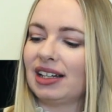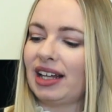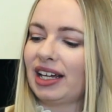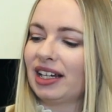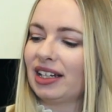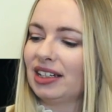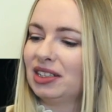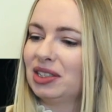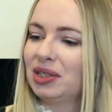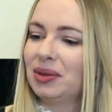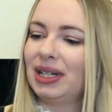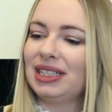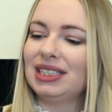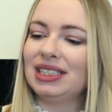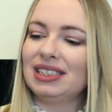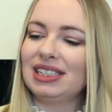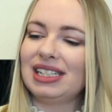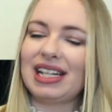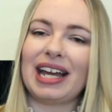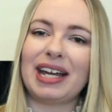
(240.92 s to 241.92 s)
like
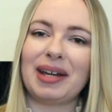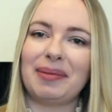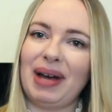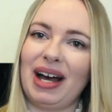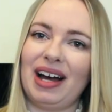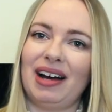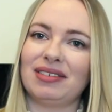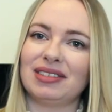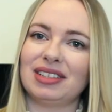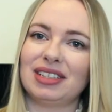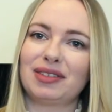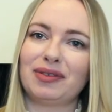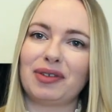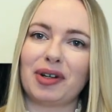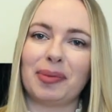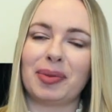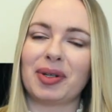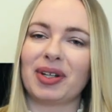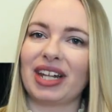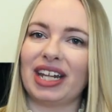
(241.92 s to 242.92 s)
£28
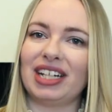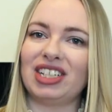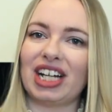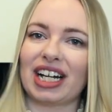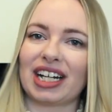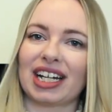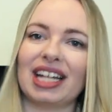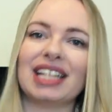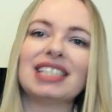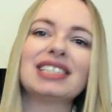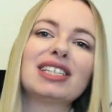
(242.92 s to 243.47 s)
for a boucle jacket.